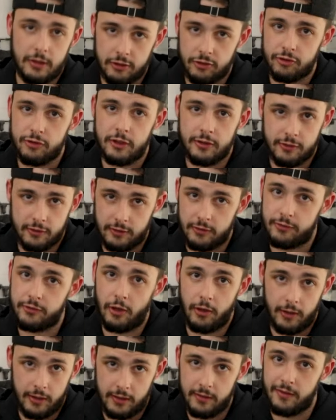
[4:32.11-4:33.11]
because shit's gonna
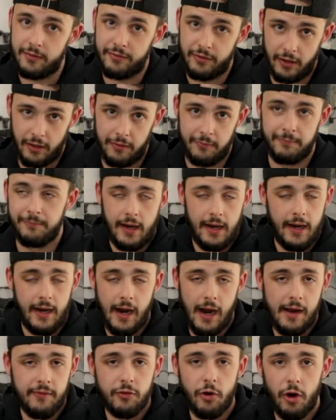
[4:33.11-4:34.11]
start hitting the fan.
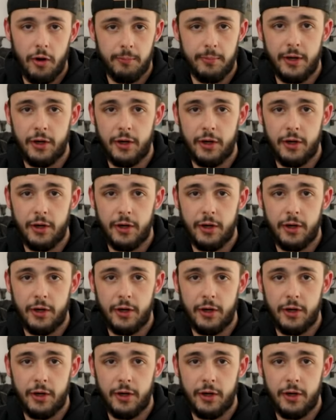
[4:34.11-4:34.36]
I've gone